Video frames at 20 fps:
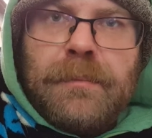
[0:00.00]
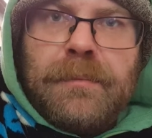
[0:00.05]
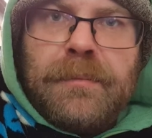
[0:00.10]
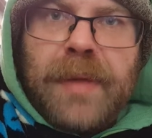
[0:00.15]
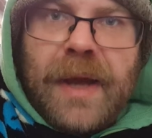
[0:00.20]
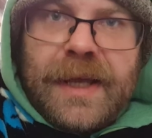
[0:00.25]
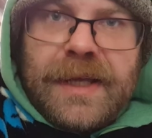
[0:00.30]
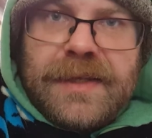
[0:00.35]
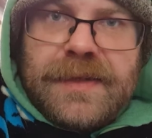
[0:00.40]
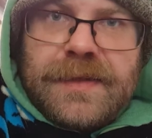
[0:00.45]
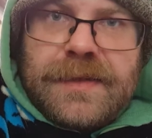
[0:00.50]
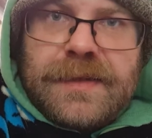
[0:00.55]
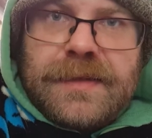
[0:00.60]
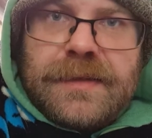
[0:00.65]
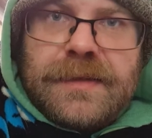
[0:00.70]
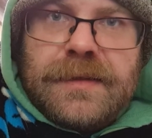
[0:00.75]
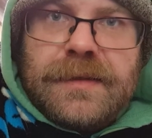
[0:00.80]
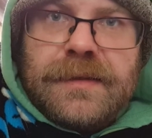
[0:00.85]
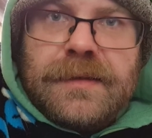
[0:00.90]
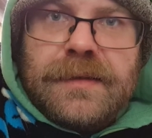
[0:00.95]
base
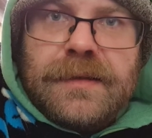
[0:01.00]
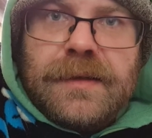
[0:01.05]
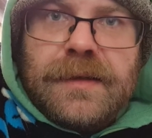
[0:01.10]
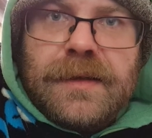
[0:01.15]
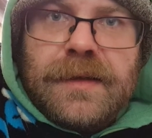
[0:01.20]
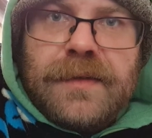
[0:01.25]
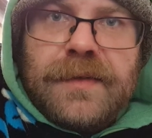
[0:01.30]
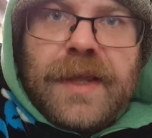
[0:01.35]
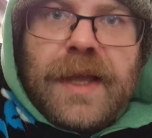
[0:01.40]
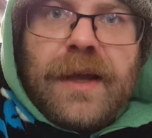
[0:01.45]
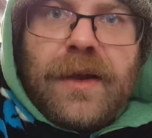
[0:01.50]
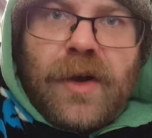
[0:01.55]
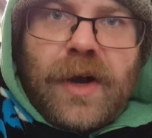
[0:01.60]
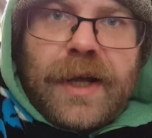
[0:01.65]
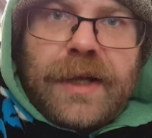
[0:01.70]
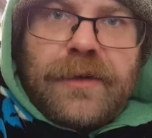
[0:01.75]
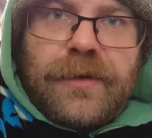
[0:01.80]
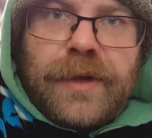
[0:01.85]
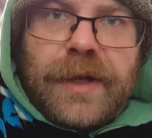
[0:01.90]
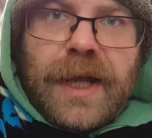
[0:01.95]
that
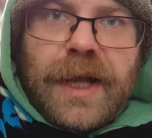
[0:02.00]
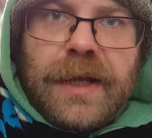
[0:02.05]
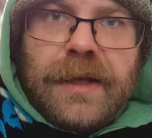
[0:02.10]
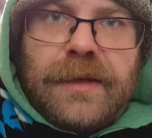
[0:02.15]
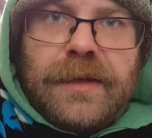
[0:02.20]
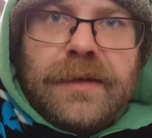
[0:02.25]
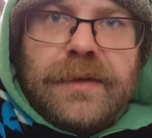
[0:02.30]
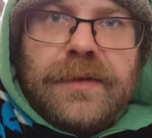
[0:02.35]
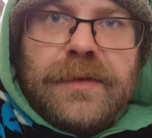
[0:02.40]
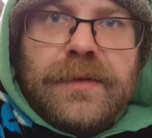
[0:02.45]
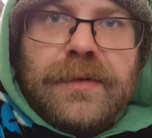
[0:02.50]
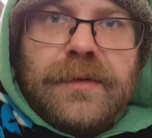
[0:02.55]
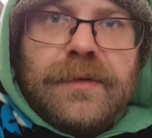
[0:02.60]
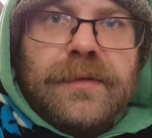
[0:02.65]
I created